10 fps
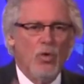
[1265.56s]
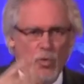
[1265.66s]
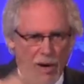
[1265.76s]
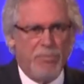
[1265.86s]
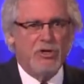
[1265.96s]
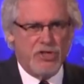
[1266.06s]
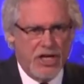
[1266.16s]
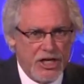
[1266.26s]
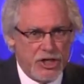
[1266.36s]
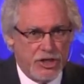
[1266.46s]

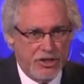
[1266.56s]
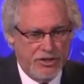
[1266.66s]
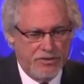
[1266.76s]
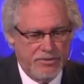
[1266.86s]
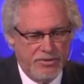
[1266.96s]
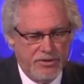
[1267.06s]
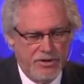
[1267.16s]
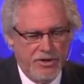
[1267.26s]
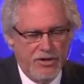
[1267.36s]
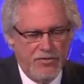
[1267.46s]
reputation.
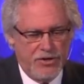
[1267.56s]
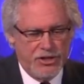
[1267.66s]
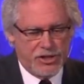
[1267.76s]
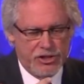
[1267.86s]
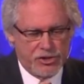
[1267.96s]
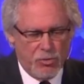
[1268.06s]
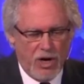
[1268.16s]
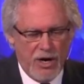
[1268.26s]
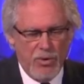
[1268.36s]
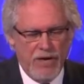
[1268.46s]
This is
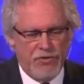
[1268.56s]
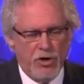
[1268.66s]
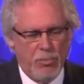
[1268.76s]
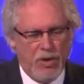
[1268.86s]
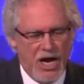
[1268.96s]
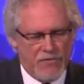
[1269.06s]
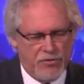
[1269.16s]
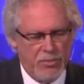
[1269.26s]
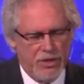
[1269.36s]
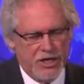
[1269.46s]
why we have to go back
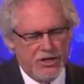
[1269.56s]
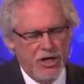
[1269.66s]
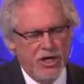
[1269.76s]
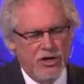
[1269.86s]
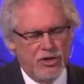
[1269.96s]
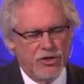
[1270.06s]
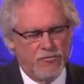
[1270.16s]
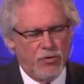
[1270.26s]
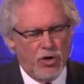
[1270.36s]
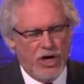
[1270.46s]
for a minute to the
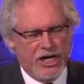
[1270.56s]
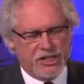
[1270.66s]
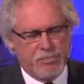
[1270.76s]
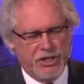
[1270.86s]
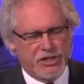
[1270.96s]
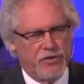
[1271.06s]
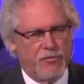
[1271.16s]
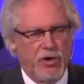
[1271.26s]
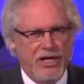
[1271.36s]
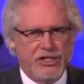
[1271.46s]
four aspects
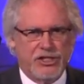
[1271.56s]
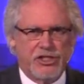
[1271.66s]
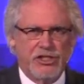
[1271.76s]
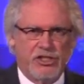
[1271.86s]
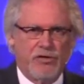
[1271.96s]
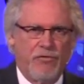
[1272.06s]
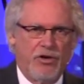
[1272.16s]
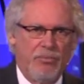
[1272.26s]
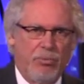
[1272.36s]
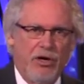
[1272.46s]
of righteousness. So if we
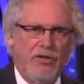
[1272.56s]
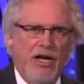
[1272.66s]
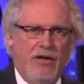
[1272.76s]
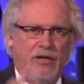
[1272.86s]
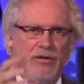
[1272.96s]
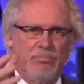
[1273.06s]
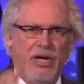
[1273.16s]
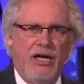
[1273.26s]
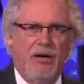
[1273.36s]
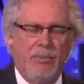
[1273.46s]
can bring that little
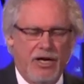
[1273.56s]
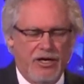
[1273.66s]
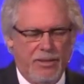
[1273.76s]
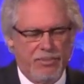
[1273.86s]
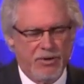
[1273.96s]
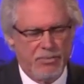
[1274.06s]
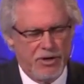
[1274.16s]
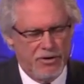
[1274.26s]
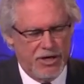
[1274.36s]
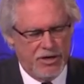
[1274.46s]
panel back up, that would be
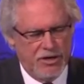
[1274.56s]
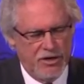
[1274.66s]
great.